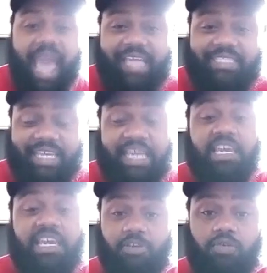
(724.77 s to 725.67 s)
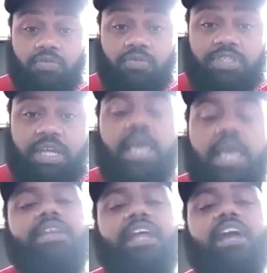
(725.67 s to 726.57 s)
18 year olds?
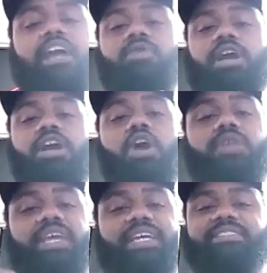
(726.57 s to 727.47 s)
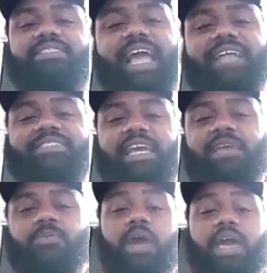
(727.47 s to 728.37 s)
They're going to go the exact
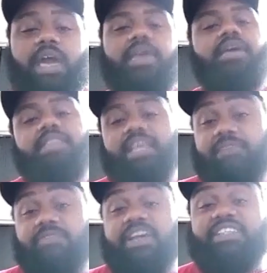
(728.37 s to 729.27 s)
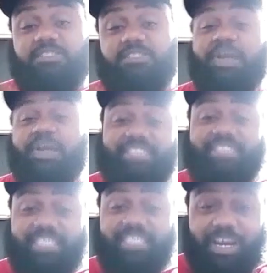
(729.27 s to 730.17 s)
same way that their racist parents
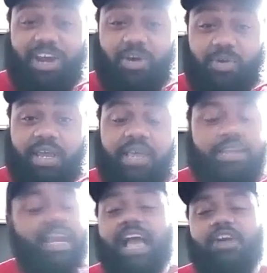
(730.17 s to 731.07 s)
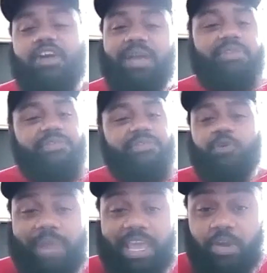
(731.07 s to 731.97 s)
has been going. They're not going to be able to
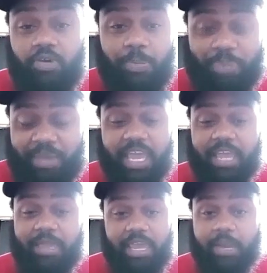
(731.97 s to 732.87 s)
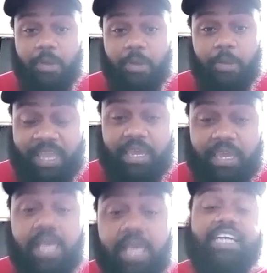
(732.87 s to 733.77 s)
form their own opinion. Because in,
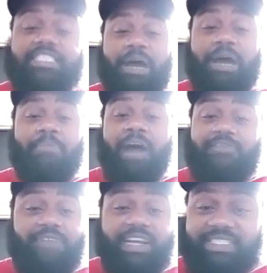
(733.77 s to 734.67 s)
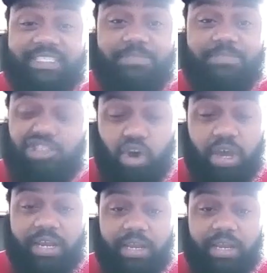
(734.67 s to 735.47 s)
opinion, because in my mind, racism racism is taught.